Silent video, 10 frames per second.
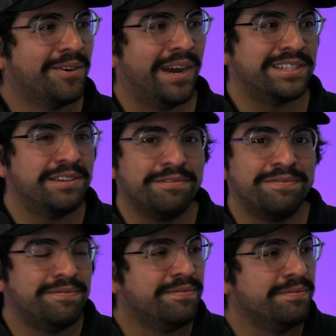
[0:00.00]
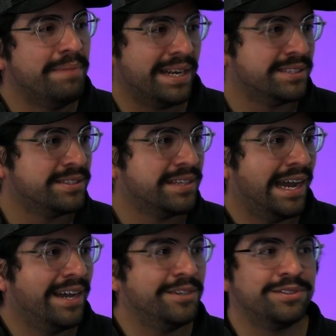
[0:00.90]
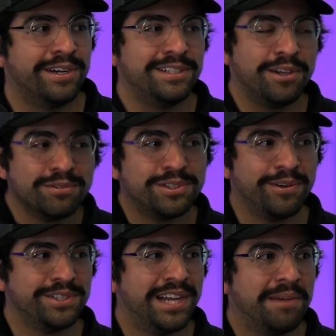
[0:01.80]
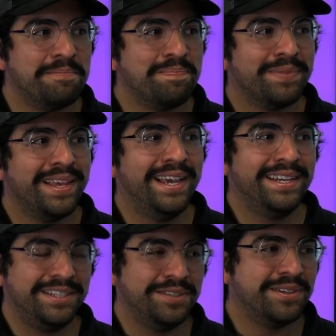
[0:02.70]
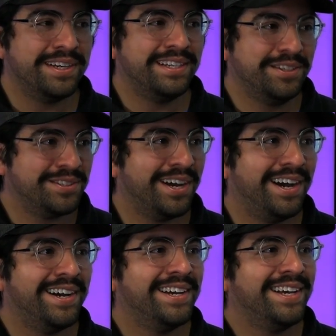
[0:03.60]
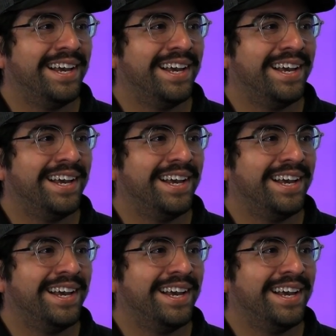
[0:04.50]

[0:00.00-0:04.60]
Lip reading: Where I actually met a guy who started his own soda shop in Utah.